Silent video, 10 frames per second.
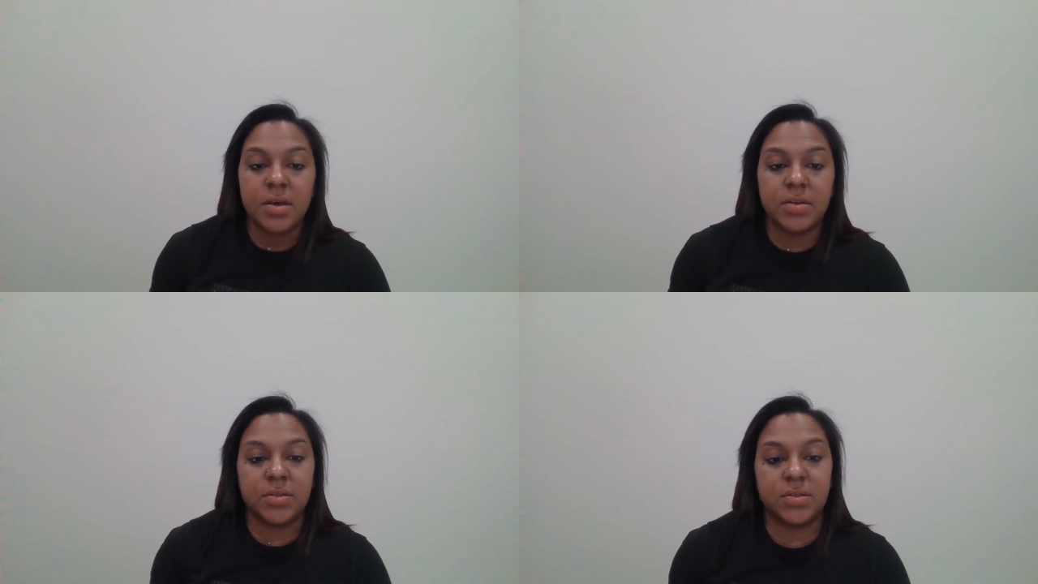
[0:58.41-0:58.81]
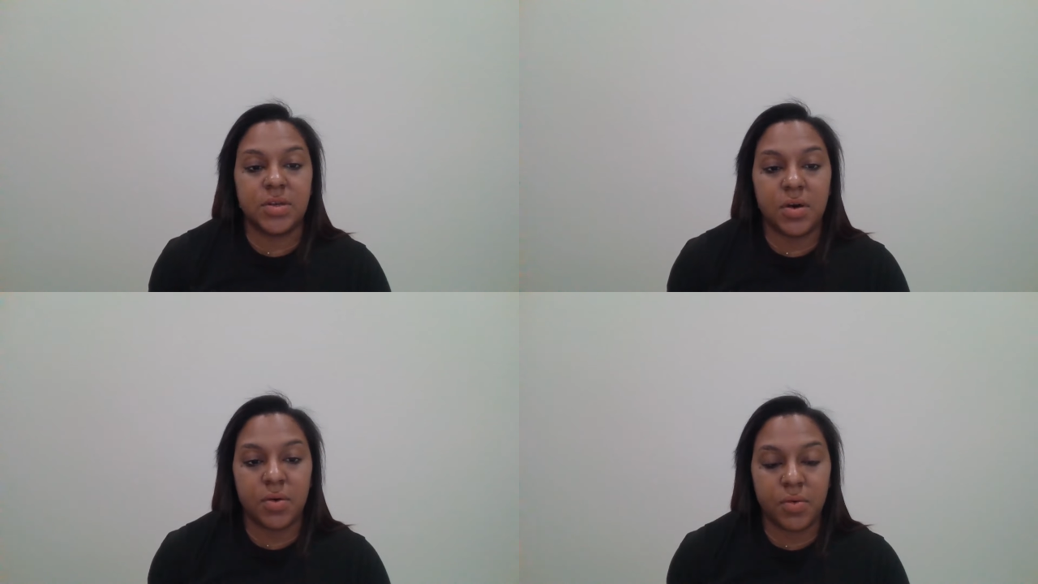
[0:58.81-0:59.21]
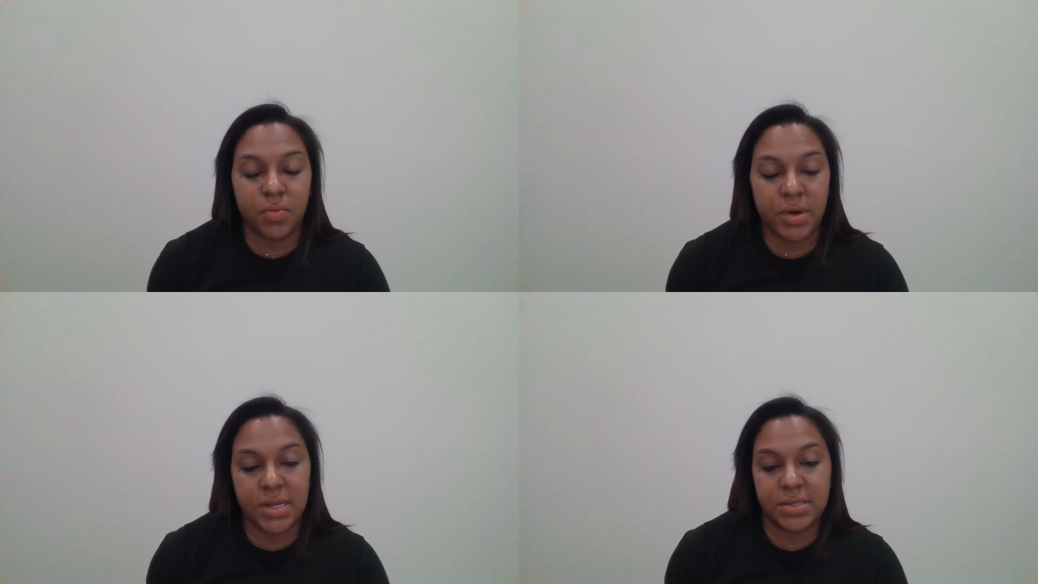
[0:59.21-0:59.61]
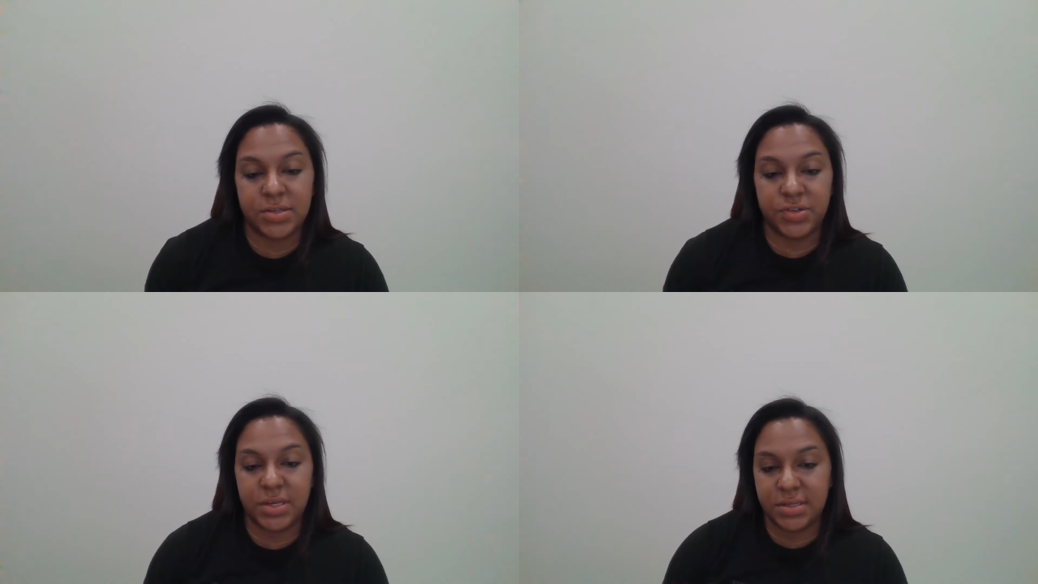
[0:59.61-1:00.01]
So when it's
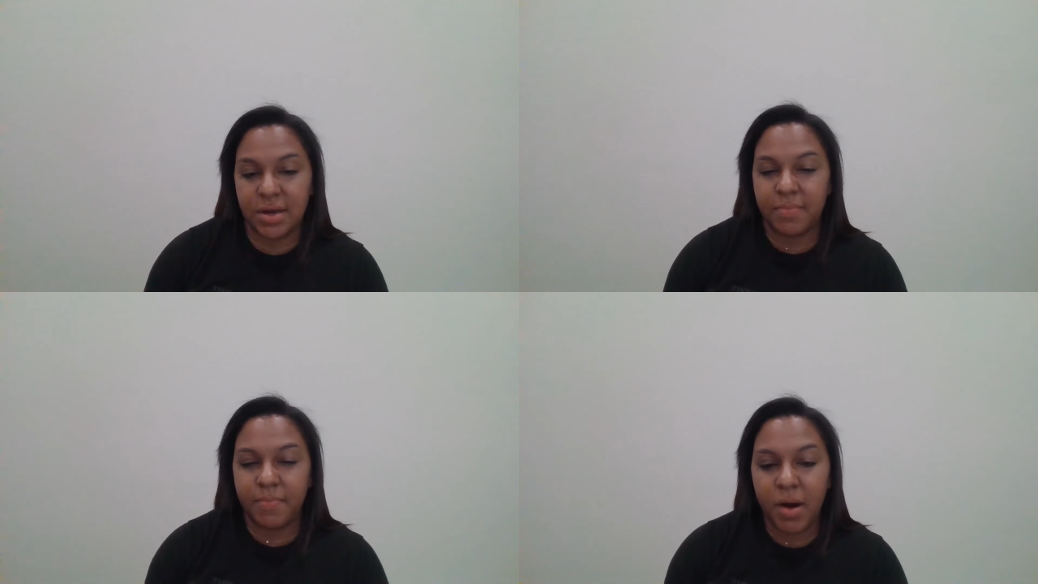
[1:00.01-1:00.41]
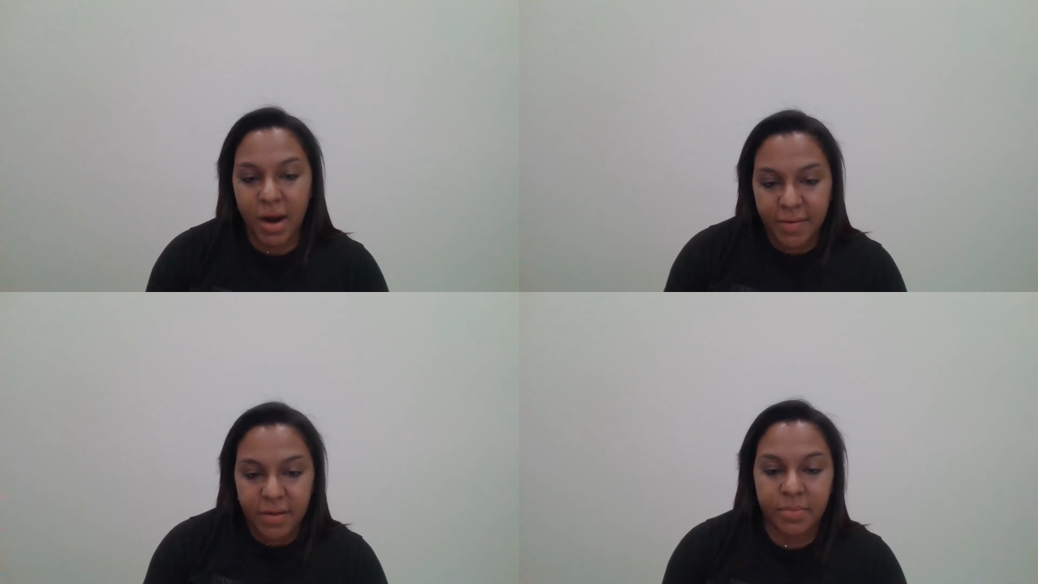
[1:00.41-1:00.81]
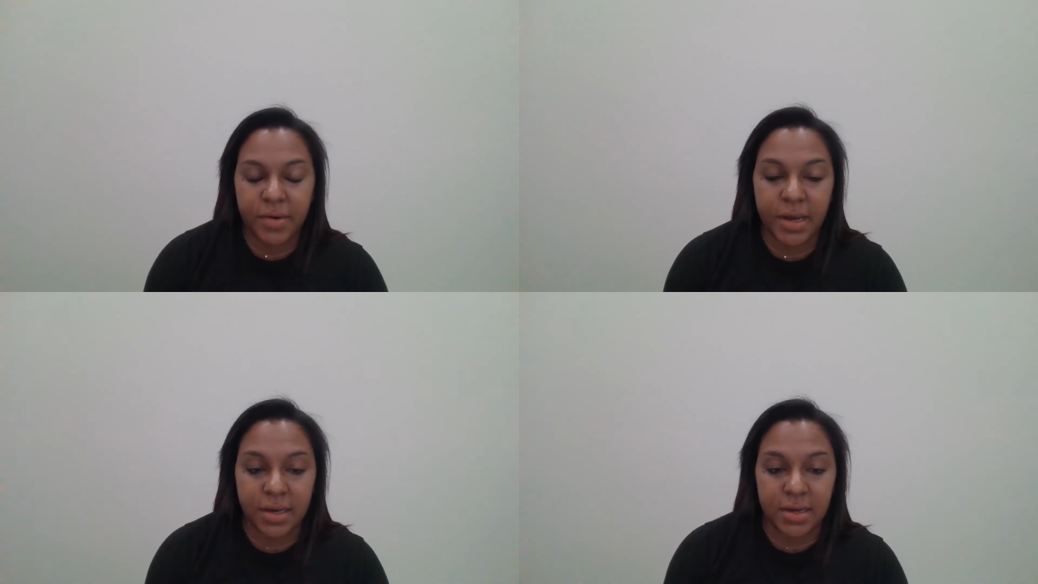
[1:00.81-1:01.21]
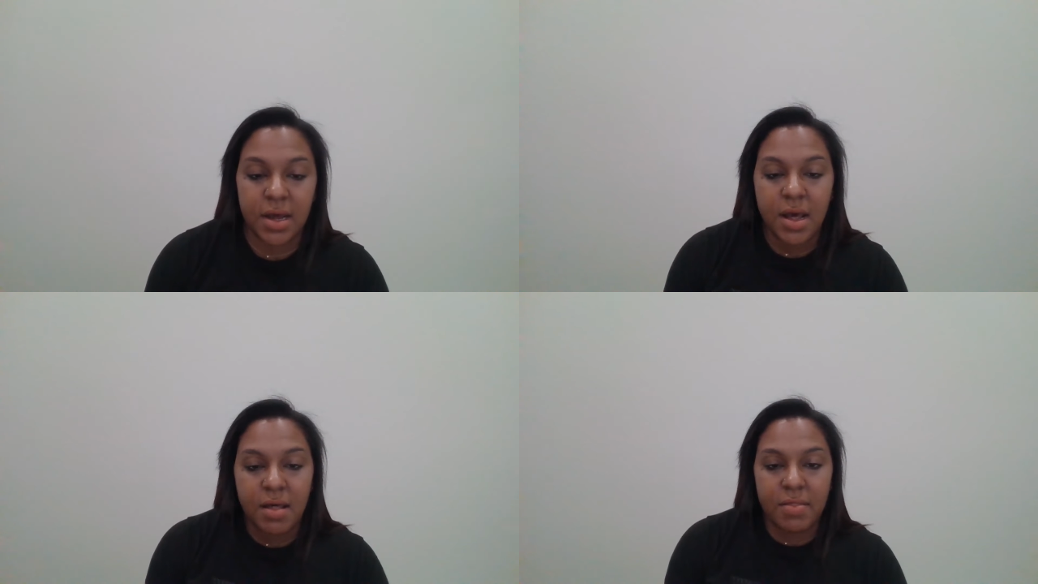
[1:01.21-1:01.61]
just a part of the brain,
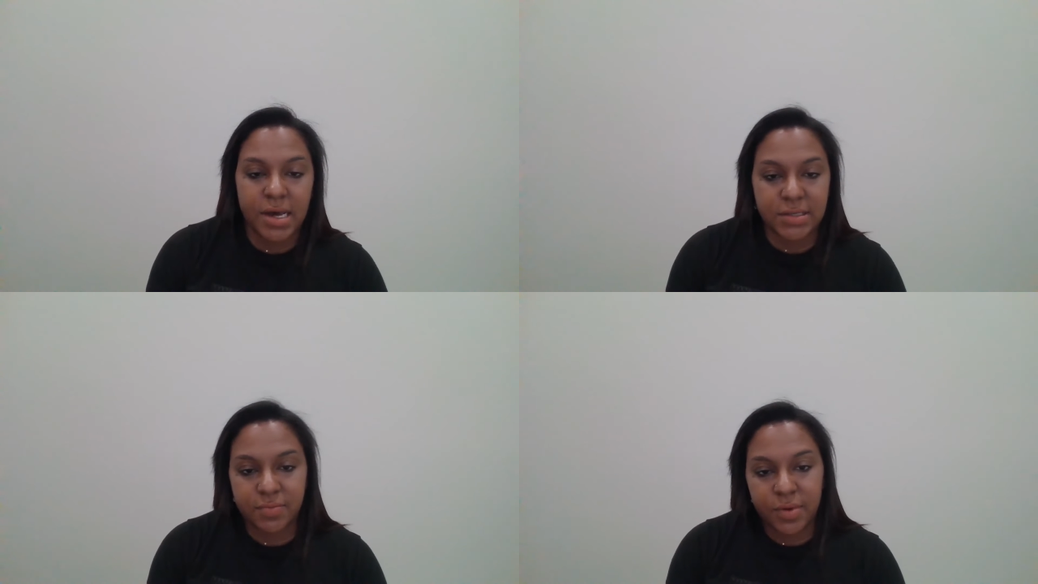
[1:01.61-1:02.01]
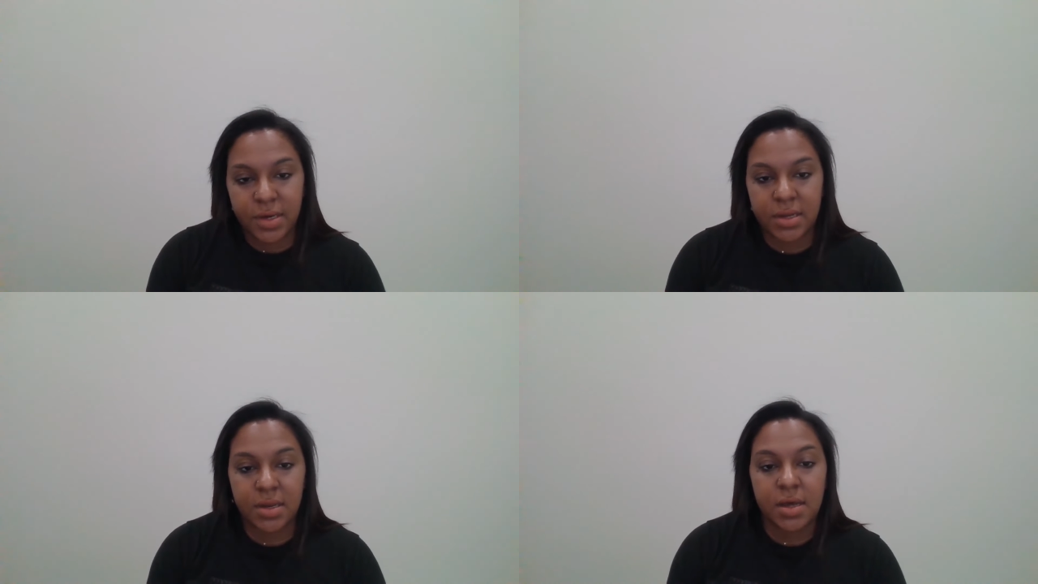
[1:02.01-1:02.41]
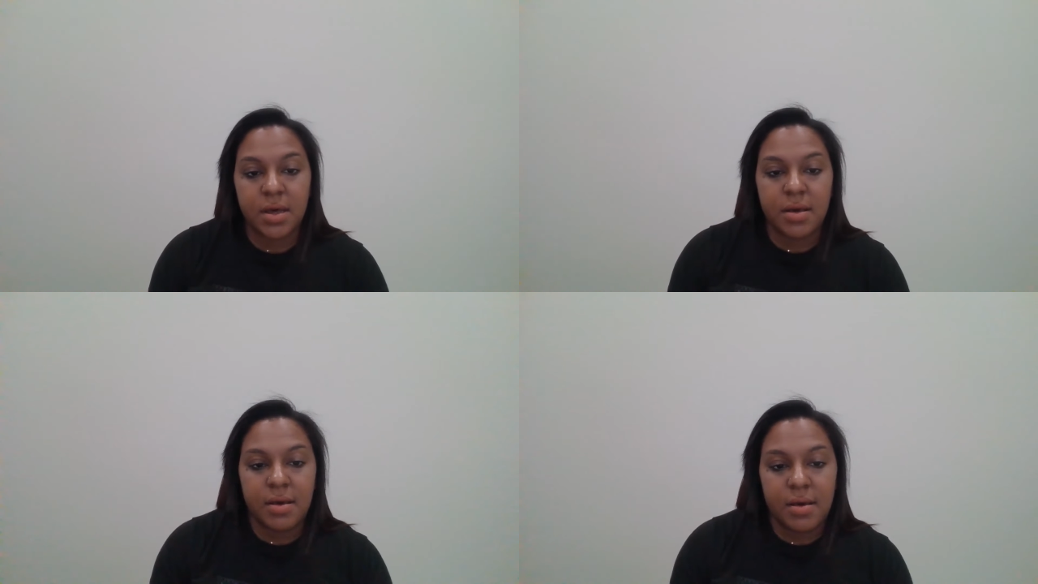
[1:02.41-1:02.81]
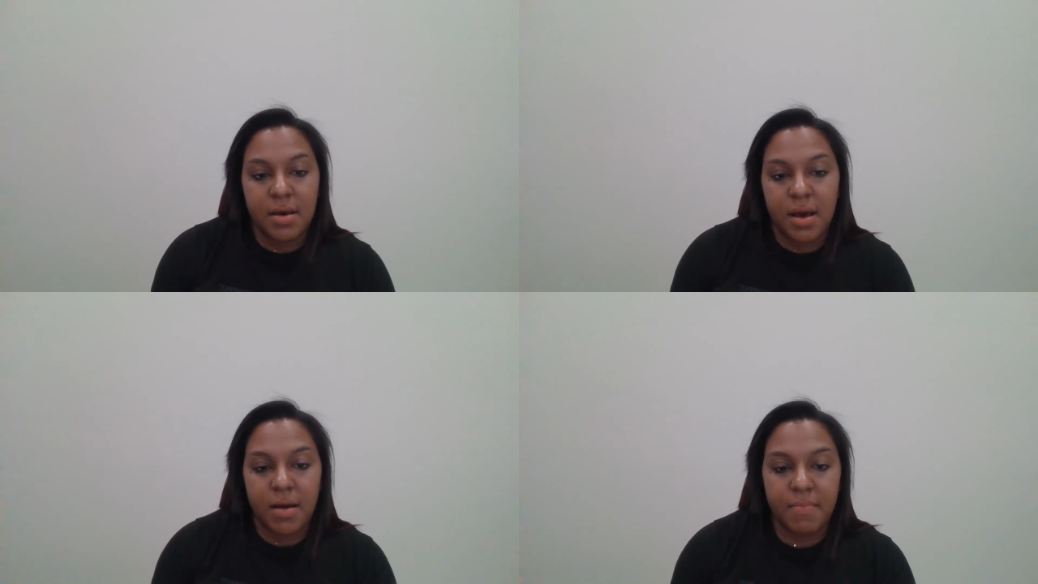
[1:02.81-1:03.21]
that's when
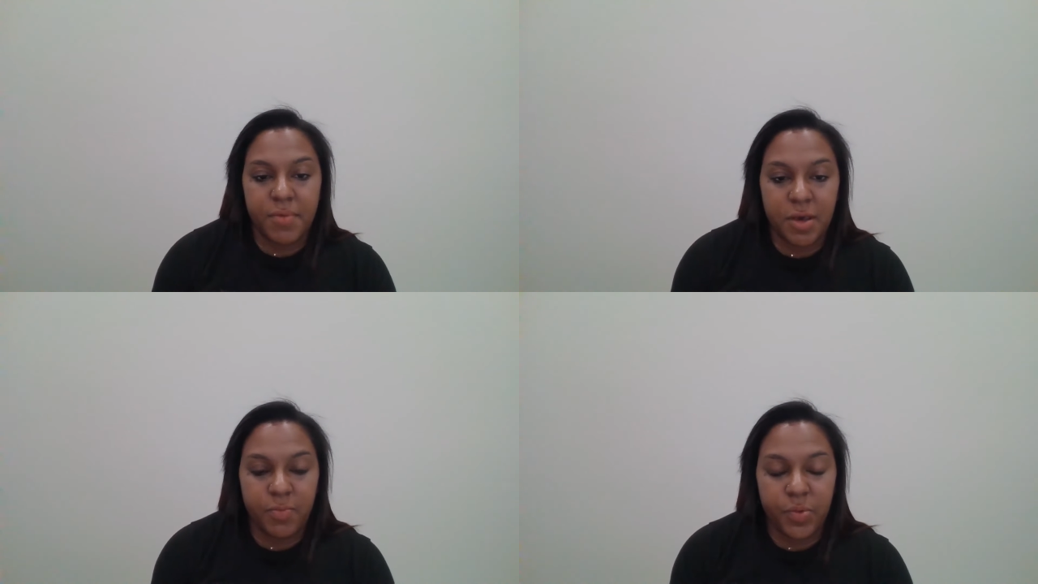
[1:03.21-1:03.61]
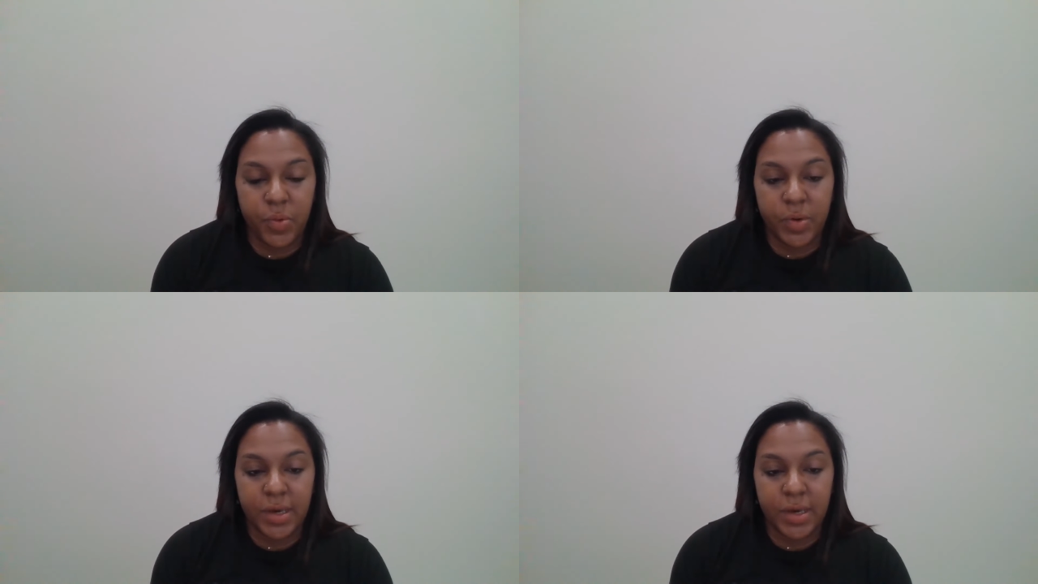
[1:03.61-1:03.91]
people